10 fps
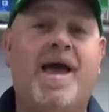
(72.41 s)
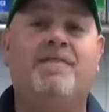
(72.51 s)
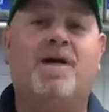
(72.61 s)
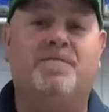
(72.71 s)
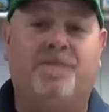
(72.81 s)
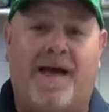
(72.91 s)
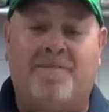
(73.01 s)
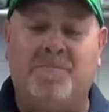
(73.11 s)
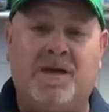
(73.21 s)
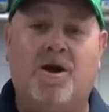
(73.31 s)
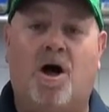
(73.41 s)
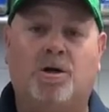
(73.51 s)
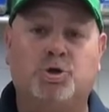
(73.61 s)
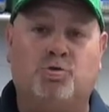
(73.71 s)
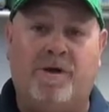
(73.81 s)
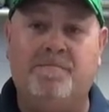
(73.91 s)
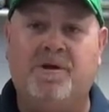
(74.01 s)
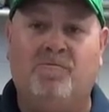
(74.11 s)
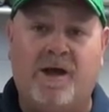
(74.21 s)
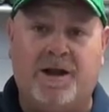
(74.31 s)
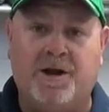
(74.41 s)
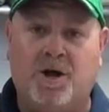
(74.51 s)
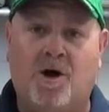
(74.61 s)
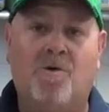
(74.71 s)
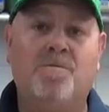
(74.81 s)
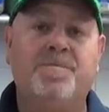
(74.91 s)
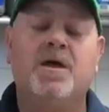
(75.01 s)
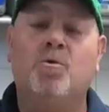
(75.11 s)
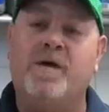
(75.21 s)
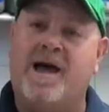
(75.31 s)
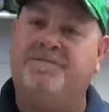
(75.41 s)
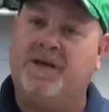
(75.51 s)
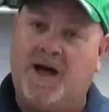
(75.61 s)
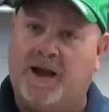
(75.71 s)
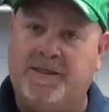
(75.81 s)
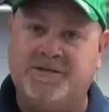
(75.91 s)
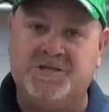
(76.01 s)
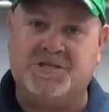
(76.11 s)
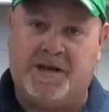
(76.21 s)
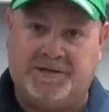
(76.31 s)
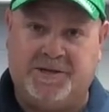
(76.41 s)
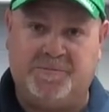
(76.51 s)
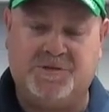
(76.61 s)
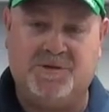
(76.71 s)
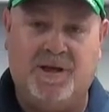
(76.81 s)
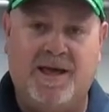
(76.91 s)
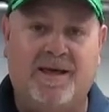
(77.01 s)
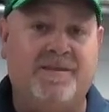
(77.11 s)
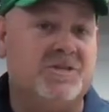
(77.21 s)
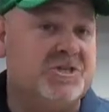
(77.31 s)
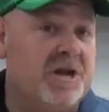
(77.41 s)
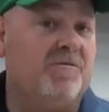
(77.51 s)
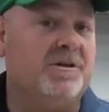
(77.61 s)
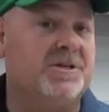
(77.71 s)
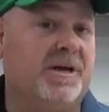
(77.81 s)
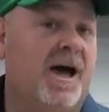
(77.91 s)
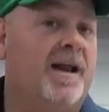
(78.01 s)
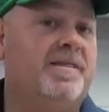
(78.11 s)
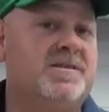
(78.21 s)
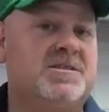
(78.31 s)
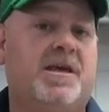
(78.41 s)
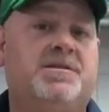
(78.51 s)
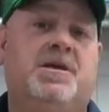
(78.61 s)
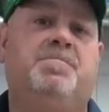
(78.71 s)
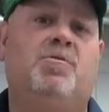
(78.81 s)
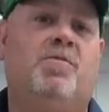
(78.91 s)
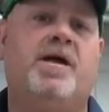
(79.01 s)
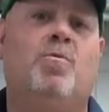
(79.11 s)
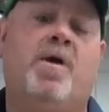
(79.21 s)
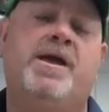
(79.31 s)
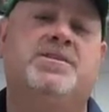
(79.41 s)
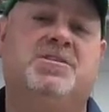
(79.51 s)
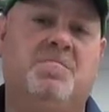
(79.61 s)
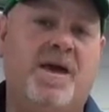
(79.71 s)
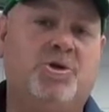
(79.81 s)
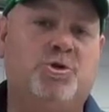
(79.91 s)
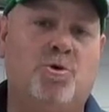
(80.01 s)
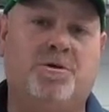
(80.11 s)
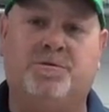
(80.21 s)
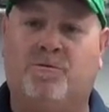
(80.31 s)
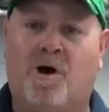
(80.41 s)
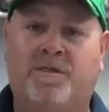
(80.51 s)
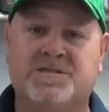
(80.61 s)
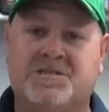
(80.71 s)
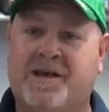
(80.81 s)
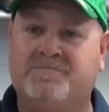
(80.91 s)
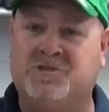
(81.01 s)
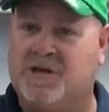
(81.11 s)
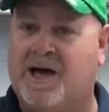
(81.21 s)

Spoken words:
that we have our flat meat all trimmed and ready to go, we have to cut it into steak tips. And the secret to cutting the steak tip the right way is to make sure that they're all the same